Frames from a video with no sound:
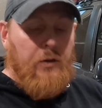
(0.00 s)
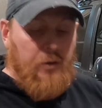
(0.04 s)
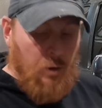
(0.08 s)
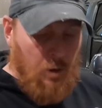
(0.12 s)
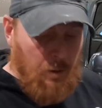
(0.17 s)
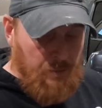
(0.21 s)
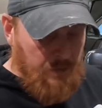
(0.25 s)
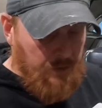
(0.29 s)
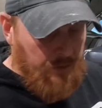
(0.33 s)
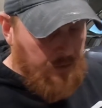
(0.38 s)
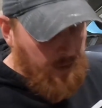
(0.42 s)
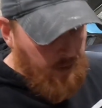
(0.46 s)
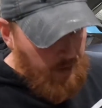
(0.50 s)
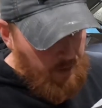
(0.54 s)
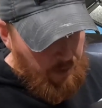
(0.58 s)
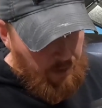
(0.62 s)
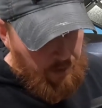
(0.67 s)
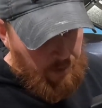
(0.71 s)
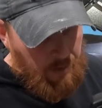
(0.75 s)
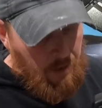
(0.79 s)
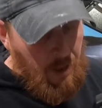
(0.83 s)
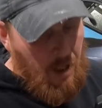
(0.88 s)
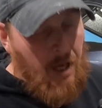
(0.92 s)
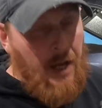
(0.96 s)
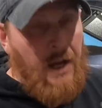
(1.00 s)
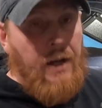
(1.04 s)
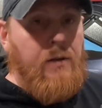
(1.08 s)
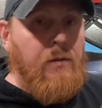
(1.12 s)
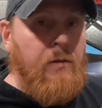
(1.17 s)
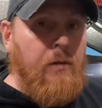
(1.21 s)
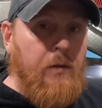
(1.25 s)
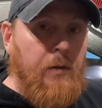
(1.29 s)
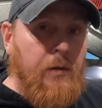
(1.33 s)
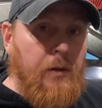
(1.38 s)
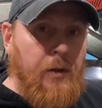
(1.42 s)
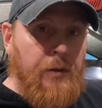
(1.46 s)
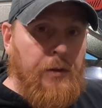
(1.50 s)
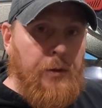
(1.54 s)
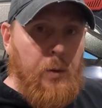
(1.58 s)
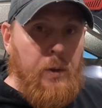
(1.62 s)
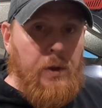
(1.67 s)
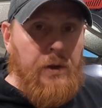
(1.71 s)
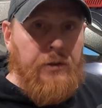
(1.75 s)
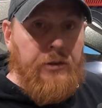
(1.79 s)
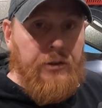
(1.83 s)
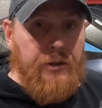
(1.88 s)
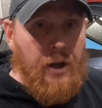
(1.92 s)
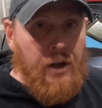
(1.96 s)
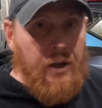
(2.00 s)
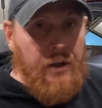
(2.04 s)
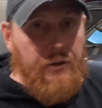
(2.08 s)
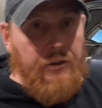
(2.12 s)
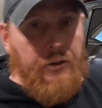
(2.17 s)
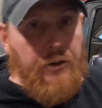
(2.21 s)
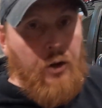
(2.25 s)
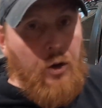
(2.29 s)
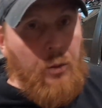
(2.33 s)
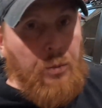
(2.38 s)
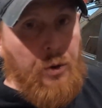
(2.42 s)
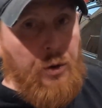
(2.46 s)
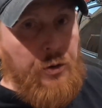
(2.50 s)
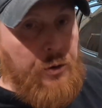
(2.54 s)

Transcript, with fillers: So I'm just going to align the three studs that are